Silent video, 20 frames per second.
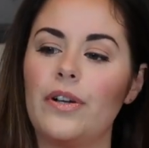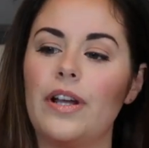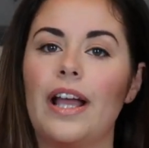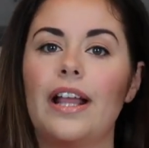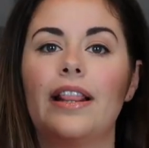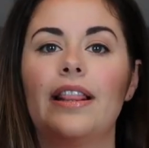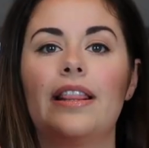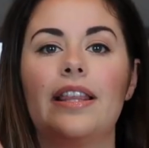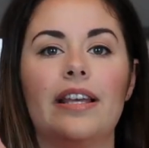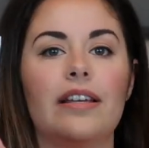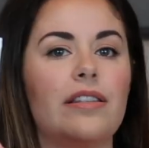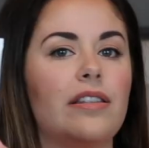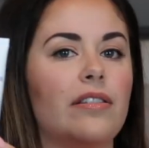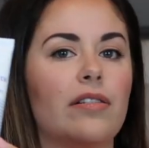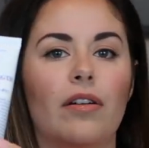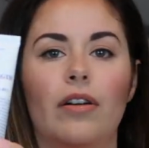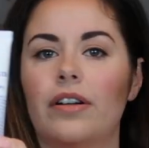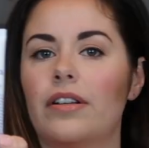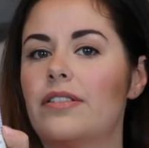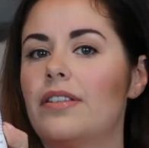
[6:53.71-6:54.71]
and this,
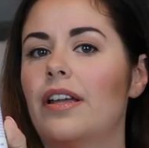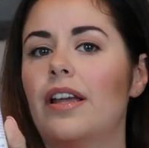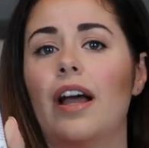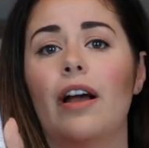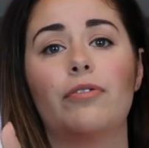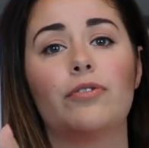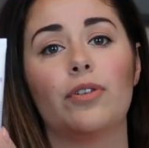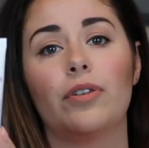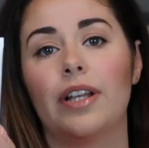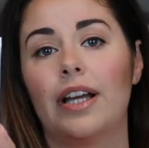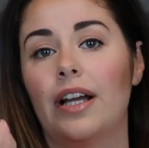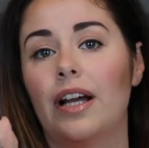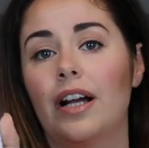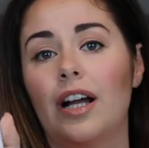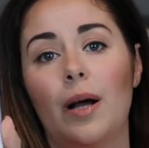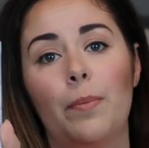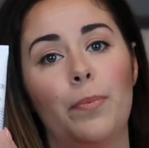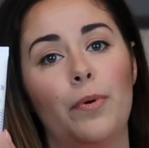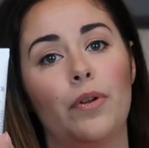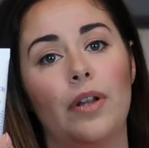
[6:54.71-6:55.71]
honestly, after like a
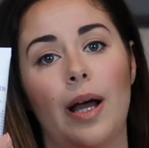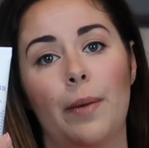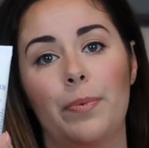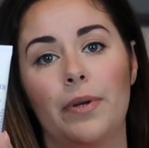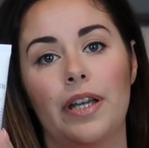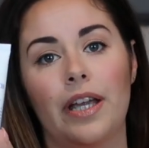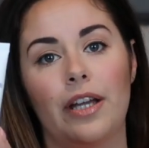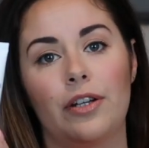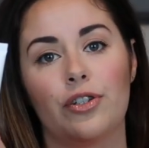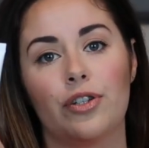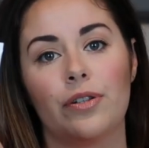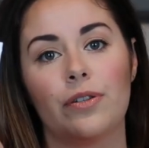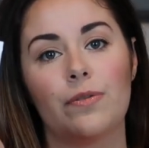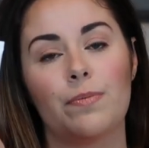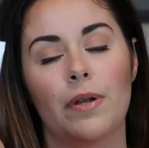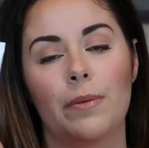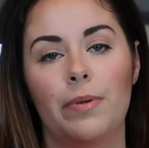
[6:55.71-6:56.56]
couple applications,